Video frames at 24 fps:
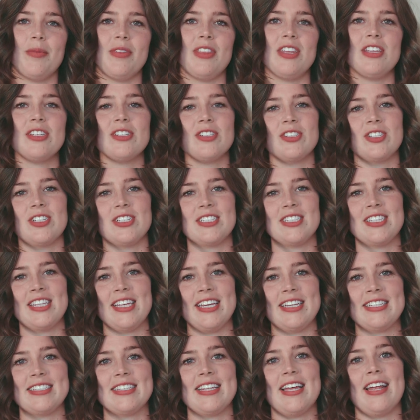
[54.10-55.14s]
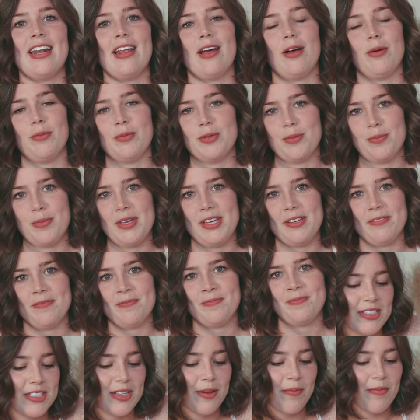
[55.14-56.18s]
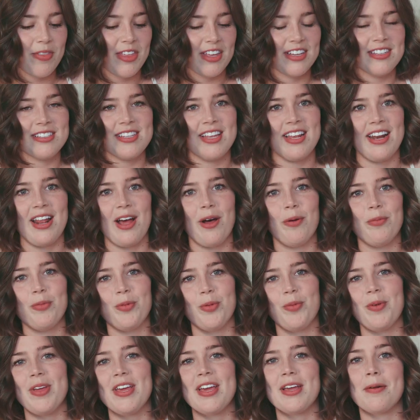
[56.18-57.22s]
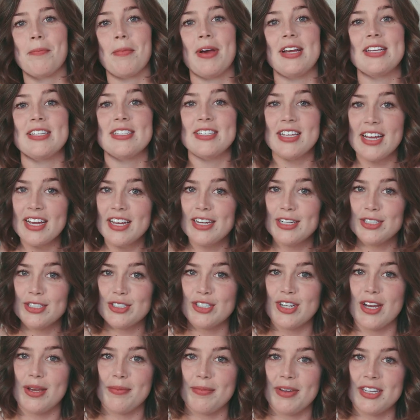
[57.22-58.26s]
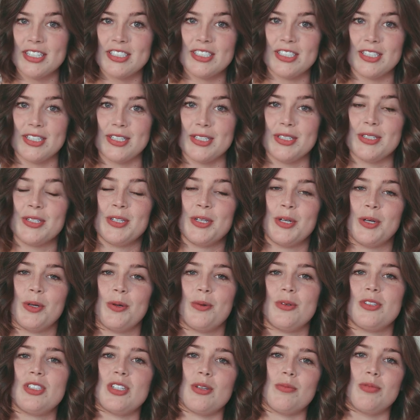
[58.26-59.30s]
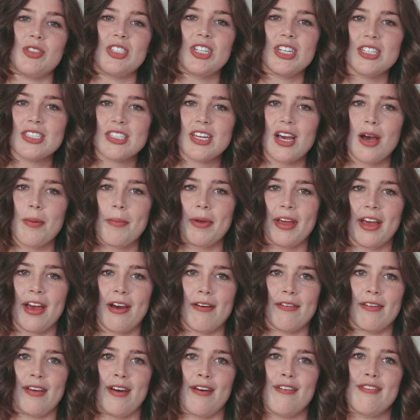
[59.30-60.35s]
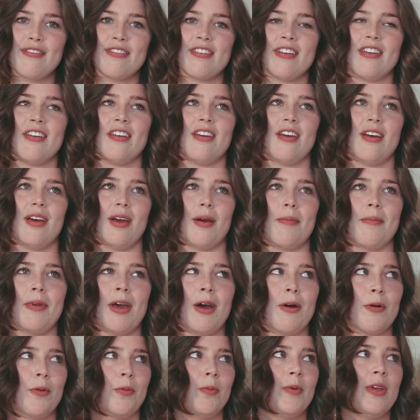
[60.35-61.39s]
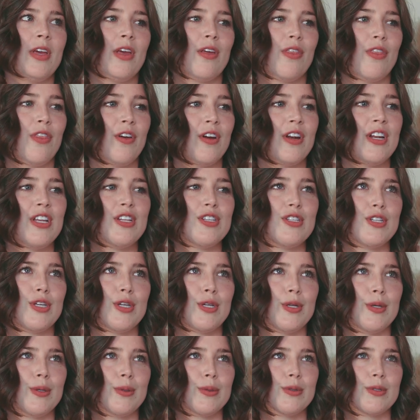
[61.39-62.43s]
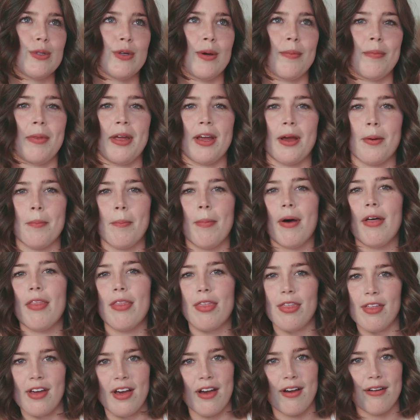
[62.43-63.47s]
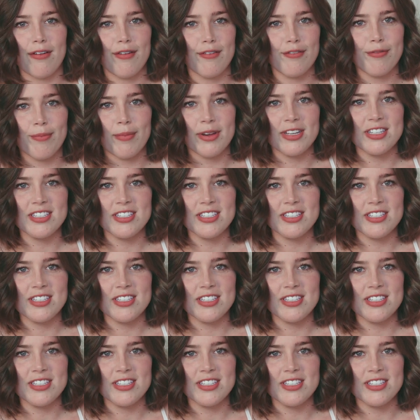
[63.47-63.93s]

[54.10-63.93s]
These are just things that helped me. Some things that helped me in my second trimester, which I'm just coming out of. I'm now in week 32, so I'm like a month out of my